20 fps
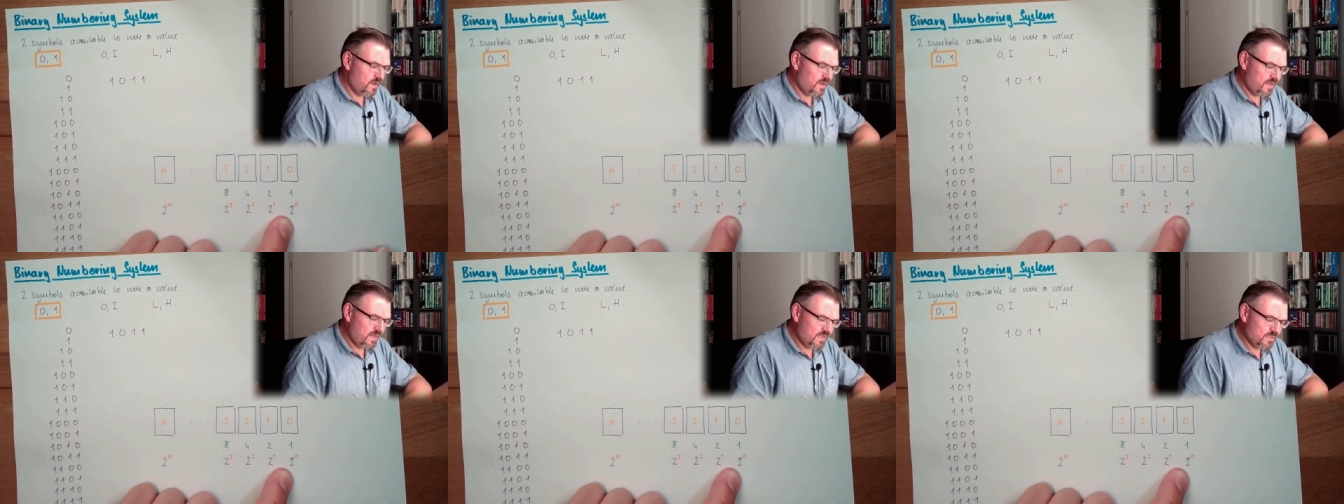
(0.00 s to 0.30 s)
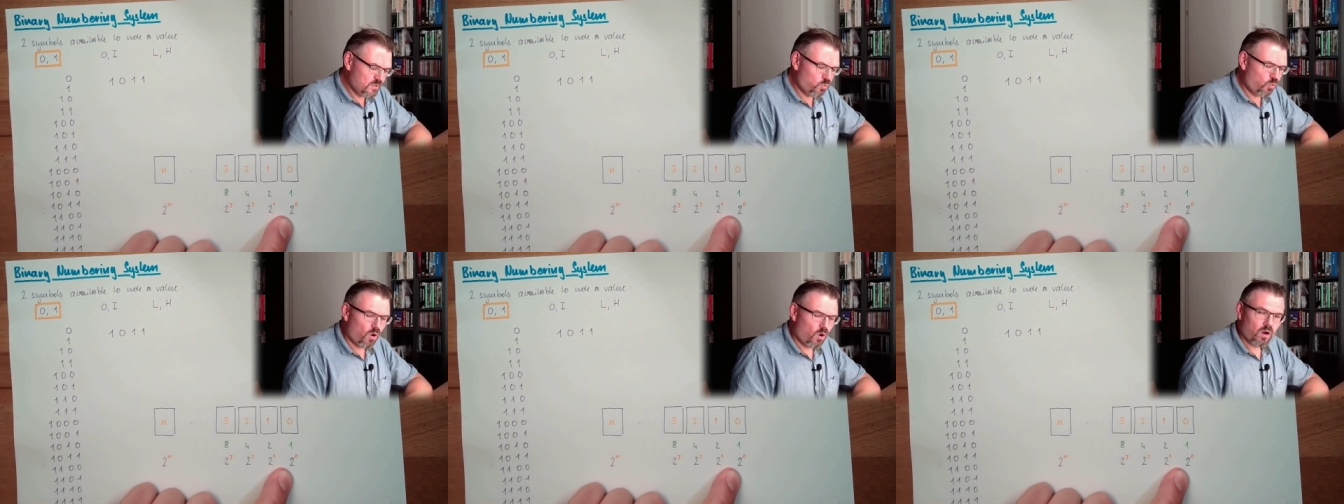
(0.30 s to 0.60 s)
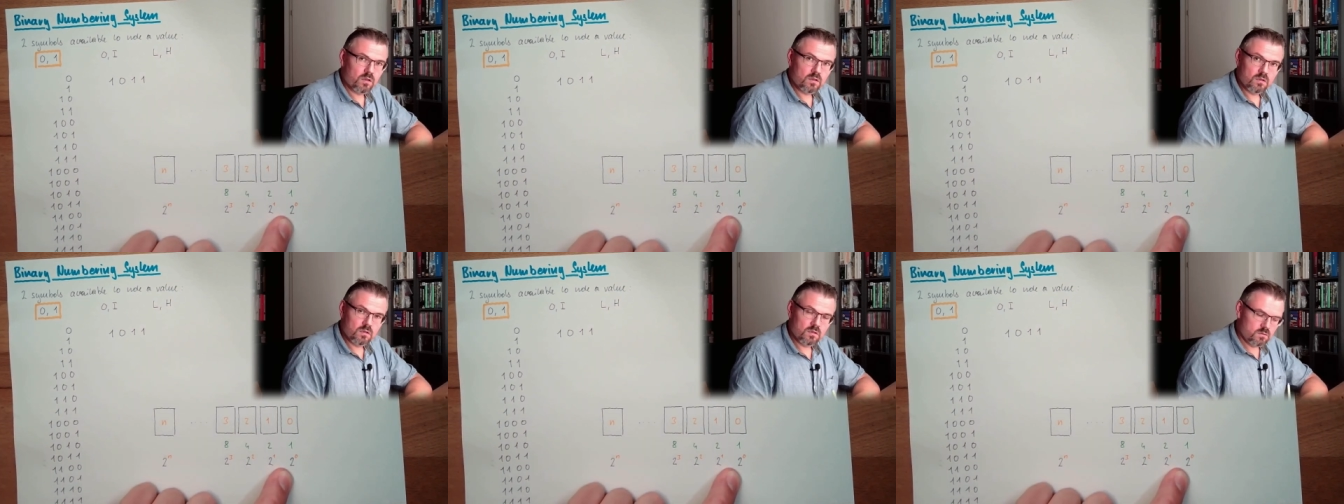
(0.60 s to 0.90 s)
is
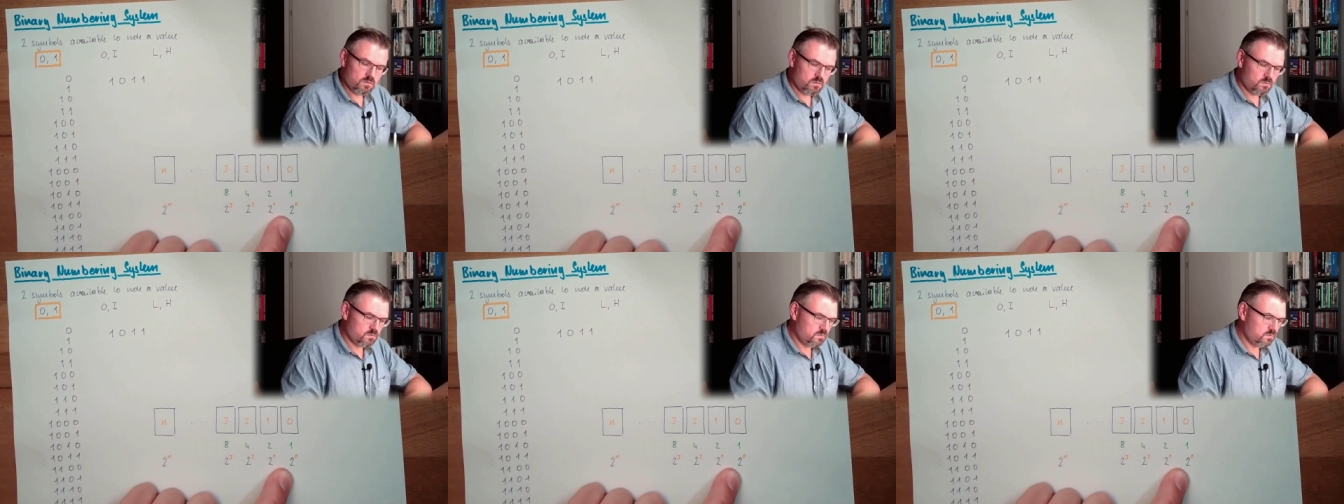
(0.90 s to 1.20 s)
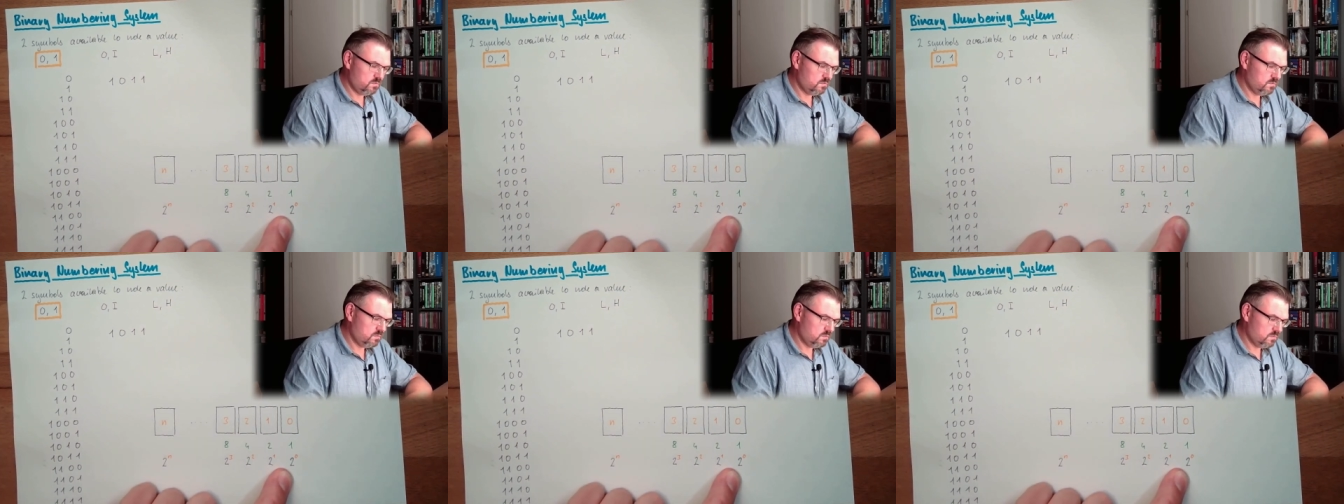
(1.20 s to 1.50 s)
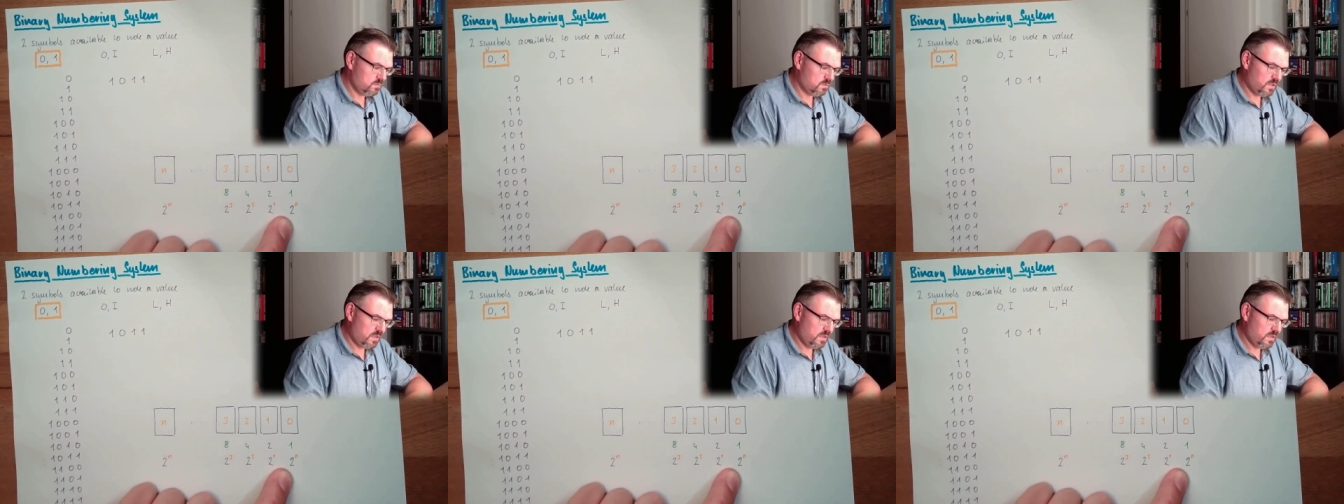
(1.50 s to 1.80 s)
1.
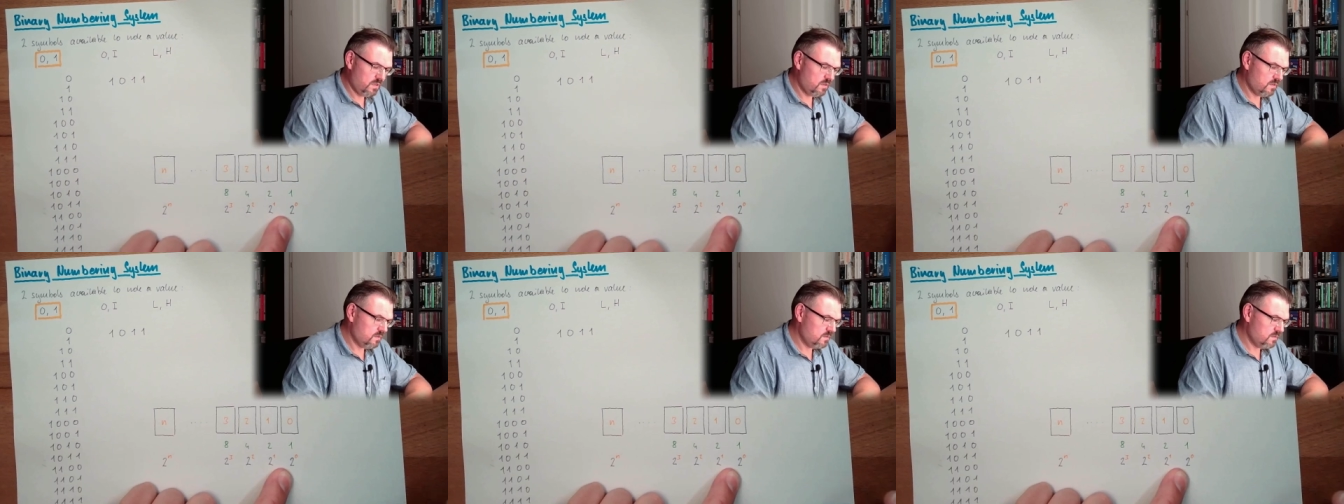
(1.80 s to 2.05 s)
Okay?